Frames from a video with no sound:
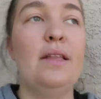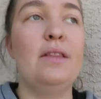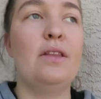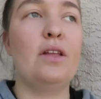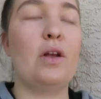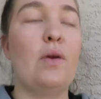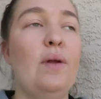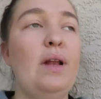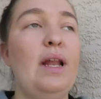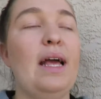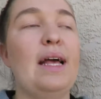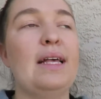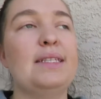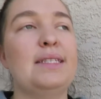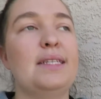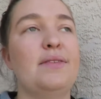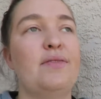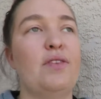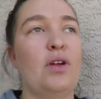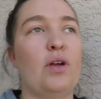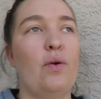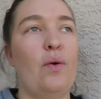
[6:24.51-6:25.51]
They're going to ask
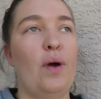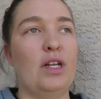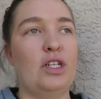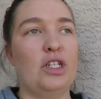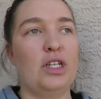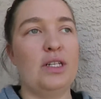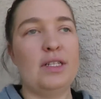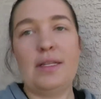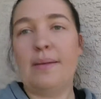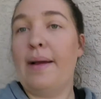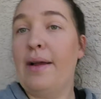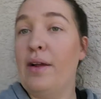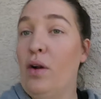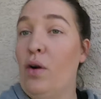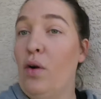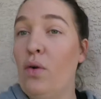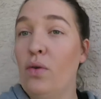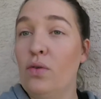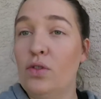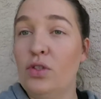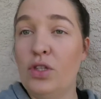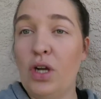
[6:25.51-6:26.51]
different questions about your
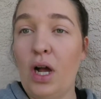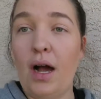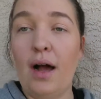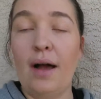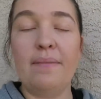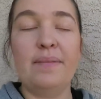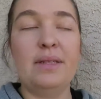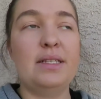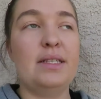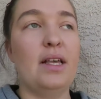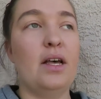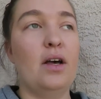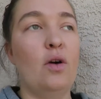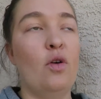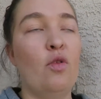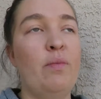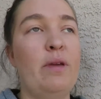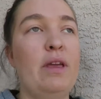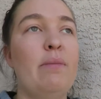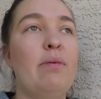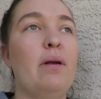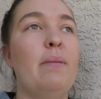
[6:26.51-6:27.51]
old jobs, so
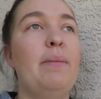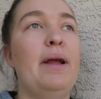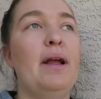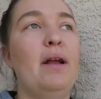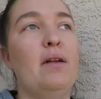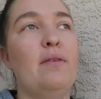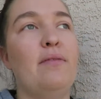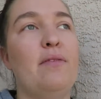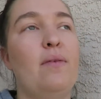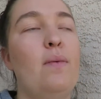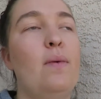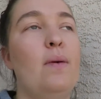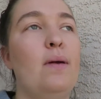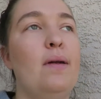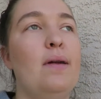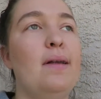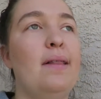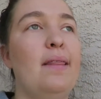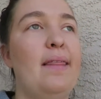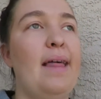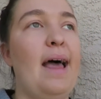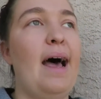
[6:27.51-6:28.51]
be prepared for
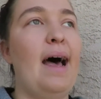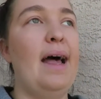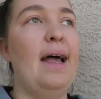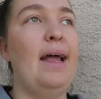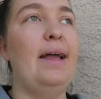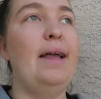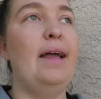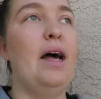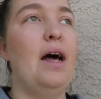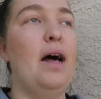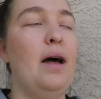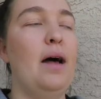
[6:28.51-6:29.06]
that.